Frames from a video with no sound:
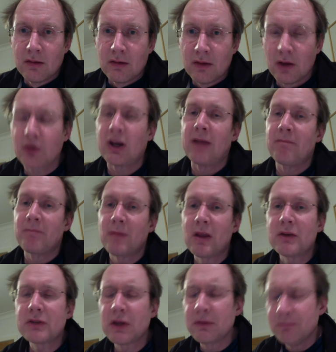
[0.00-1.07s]
Okay,
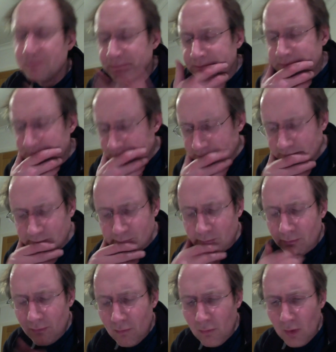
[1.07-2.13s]
so
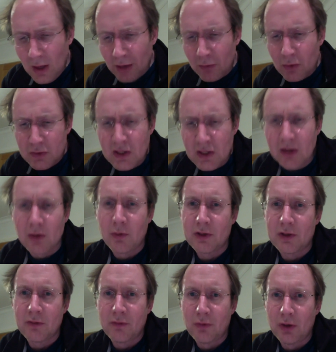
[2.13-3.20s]
I've got a second
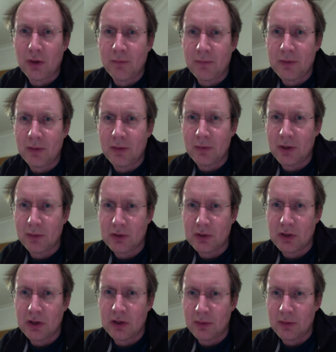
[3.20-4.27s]
question for you that I'm
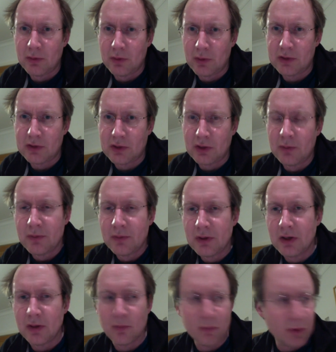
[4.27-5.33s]
going to ask you,
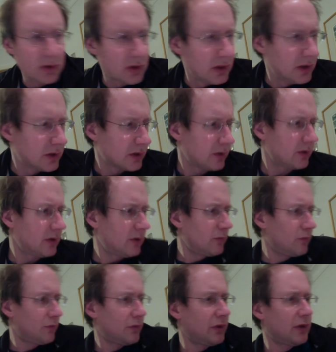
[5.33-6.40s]
which is,
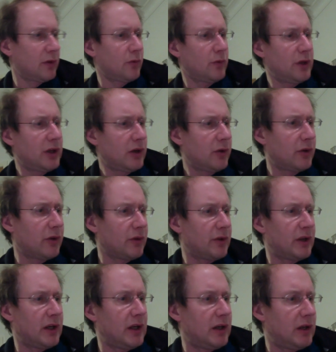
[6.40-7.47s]
we know that
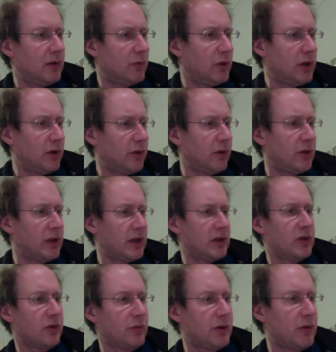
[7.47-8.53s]
the
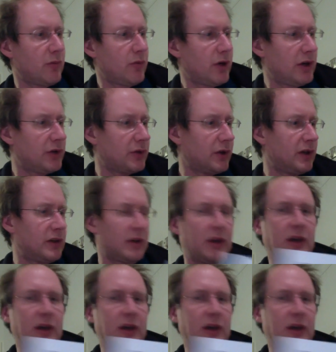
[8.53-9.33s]
national minimum wage rate